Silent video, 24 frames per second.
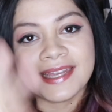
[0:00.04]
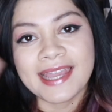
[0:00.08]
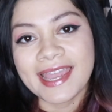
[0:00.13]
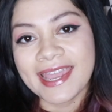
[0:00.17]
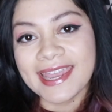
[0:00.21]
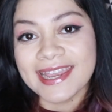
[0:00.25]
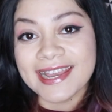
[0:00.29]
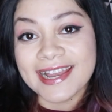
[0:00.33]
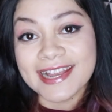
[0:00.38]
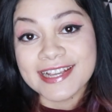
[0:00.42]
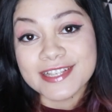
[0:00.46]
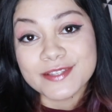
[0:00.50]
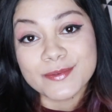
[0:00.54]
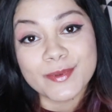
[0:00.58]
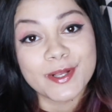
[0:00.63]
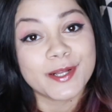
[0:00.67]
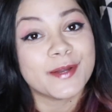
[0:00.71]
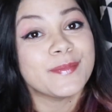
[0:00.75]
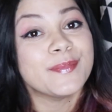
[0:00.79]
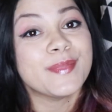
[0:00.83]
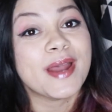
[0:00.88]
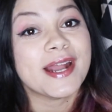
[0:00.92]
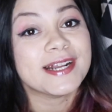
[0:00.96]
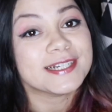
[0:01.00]
Hey guys,
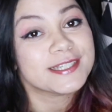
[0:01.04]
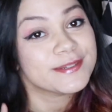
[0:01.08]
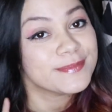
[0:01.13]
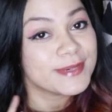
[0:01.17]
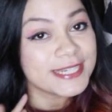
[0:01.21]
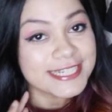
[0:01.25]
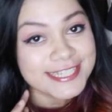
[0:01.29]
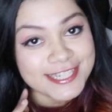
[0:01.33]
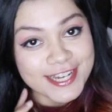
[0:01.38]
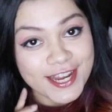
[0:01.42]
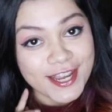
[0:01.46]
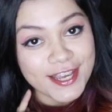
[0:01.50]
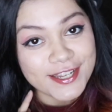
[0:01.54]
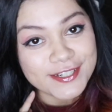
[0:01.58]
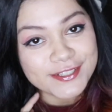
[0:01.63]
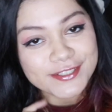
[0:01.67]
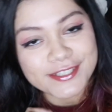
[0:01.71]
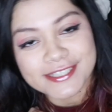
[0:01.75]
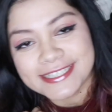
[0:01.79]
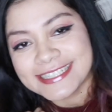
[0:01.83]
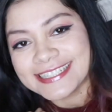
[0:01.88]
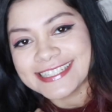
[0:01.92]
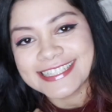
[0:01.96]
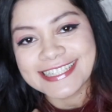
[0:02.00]
welcome back to my
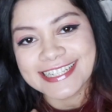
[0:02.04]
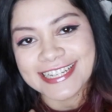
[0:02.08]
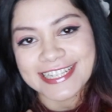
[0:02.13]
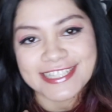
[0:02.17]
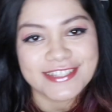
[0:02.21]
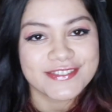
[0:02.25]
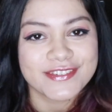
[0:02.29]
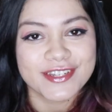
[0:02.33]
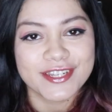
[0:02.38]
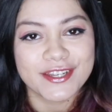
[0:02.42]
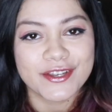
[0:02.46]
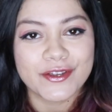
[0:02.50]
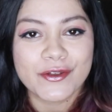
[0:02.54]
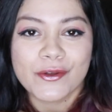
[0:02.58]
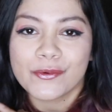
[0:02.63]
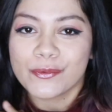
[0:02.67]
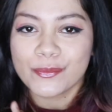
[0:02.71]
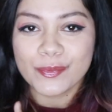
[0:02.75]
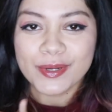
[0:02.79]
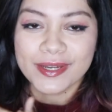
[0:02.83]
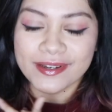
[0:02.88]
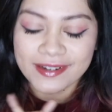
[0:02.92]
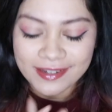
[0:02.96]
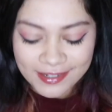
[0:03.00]
channel. In today's video,
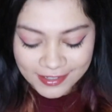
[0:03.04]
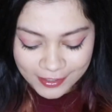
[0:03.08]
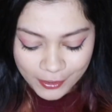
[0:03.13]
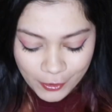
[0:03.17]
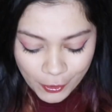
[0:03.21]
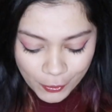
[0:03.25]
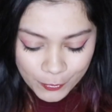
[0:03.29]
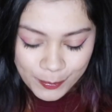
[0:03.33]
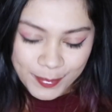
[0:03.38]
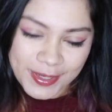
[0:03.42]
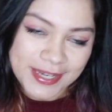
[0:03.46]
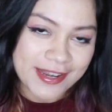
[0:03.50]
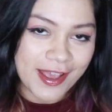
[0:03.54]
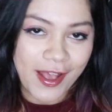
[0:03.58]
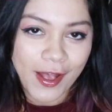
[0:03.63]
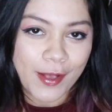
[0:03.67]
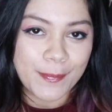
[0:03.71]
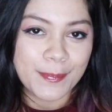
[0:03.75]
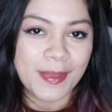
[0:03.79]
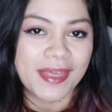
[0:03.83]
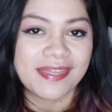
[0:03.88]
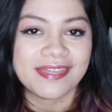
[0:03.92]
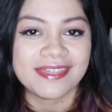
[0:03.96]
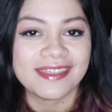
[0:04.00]
we're gonna open
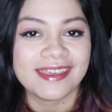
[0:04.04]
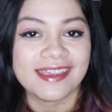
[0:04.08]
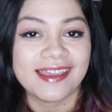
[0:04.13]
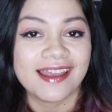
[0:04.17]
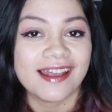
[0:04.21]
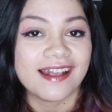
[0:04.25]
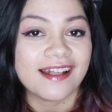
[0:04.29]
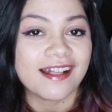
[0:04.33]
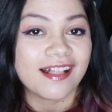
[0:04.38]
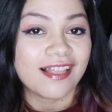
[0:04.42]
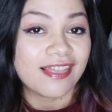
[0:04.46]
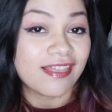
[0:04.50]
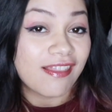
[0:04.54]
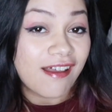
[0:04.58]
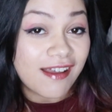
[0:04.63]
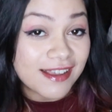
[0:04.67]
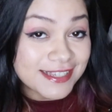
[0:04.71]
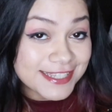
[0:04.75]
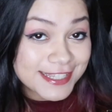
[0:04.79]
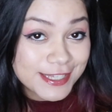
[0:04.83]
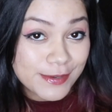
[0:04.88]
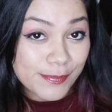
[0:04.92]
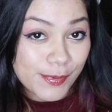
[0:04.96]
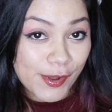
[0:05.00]
up the
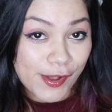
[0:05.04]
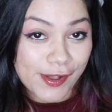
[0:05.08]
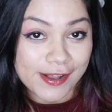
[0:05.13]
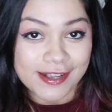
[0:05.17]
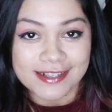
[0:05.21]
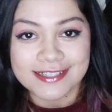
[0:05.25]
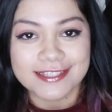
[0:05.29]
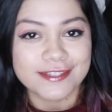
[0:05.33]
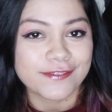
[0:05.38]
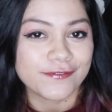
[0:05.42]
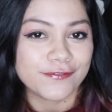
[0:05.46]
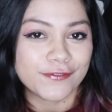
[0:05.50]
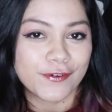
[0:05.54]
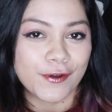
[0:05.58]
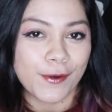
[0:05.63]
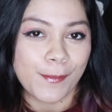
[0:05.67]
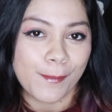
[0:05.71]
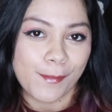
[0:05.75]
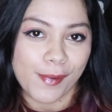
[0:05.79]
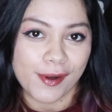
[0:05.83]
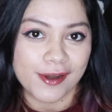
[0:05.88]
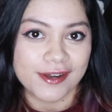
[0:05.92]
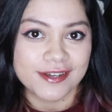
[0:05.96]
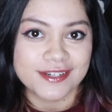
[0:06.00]
Glossy Box for
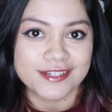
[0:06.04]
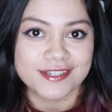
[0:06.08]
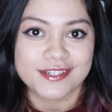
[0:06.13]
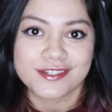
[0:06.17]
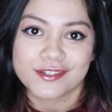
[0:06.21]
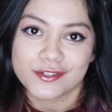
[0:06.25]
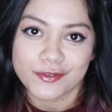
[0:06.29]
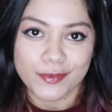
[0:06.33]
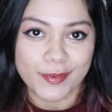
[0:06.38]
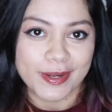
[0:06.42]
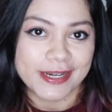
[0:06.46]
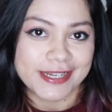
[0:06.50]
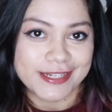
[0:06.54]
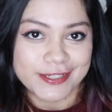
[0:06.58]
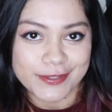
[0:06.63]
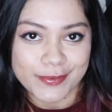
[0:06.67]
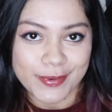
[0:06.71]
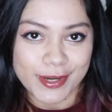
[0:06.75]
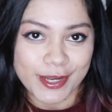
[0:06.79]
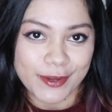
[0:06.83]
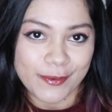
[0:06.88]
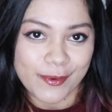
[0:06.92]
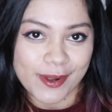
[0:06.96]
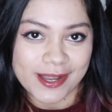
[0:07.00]
March
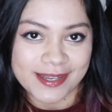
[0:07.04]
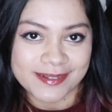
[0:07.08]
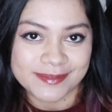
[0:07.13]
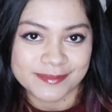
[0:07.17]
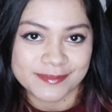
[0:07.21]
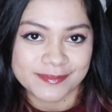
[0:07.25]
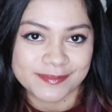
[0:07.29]
2021.